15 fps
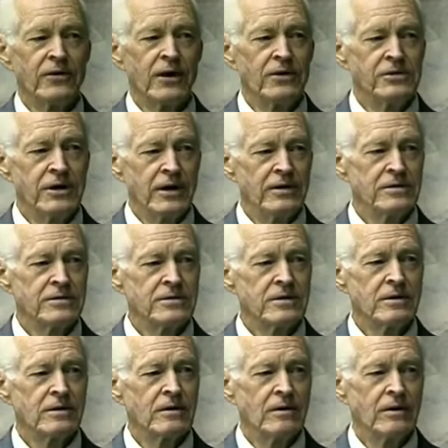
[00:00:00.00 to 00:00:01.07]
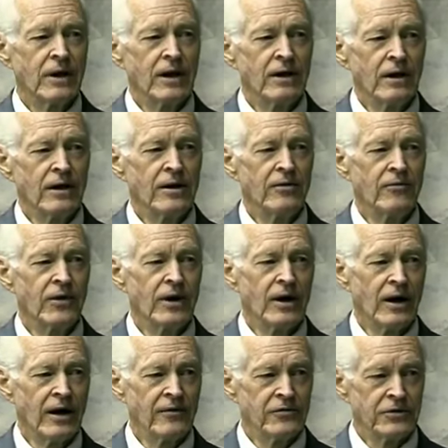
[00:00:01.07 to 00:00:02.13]
their jets. They live their
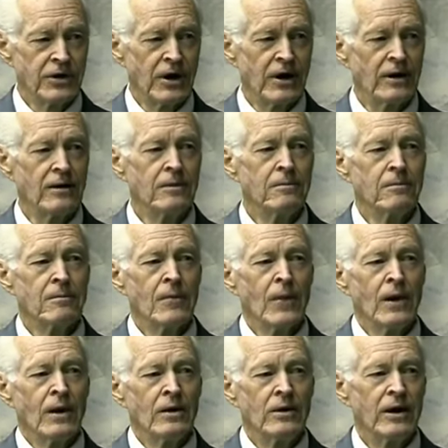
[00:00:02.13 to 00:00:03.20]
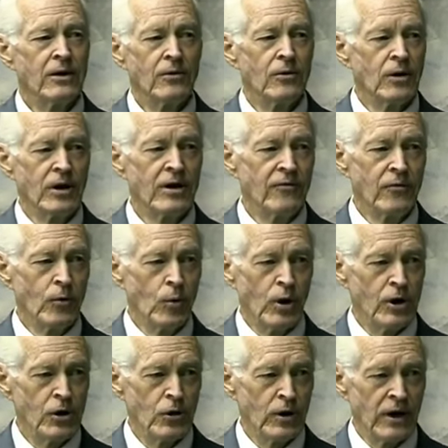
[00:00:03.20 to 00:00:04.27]
lifestyle. They don't live the way
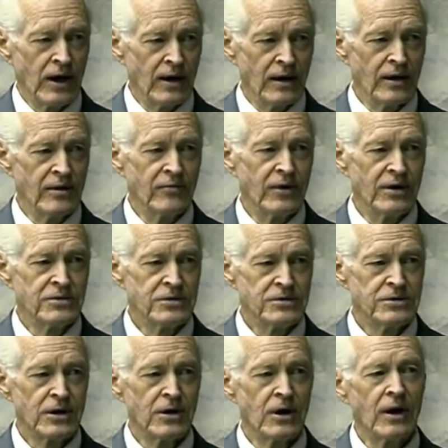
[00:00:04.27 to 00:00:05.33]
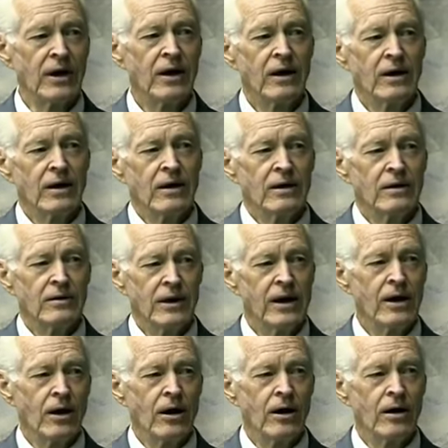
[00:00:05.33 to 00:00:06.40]
you and I live necessarily.
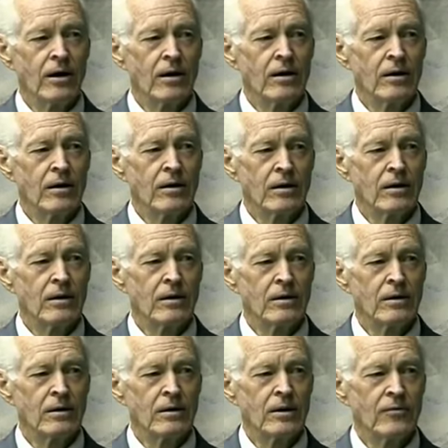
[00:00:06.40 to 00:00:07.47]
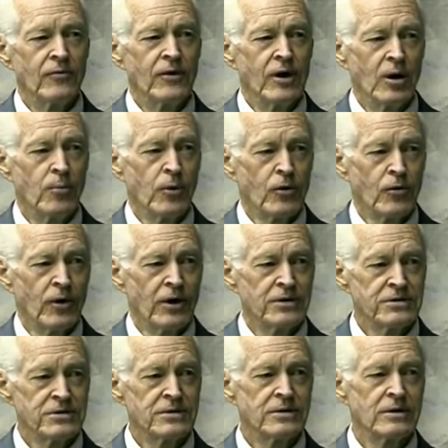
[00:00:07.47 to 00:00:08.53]
They are of the upper
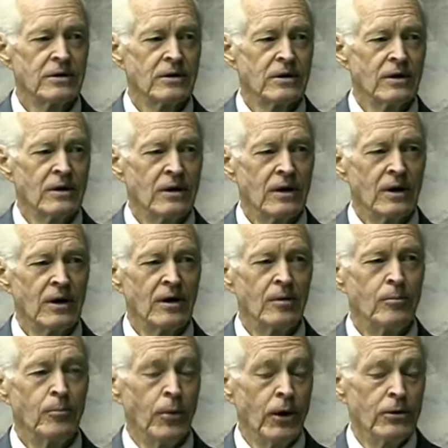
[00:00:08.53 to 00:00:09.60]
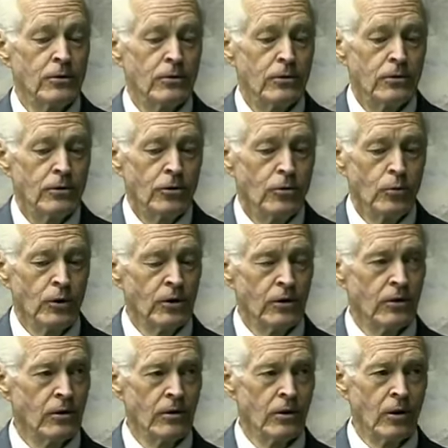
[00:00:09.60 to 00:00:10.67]
crust, but you
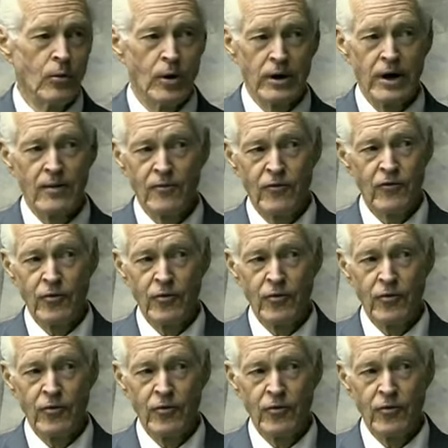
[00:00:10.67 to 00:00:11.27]
wouldn't know one of them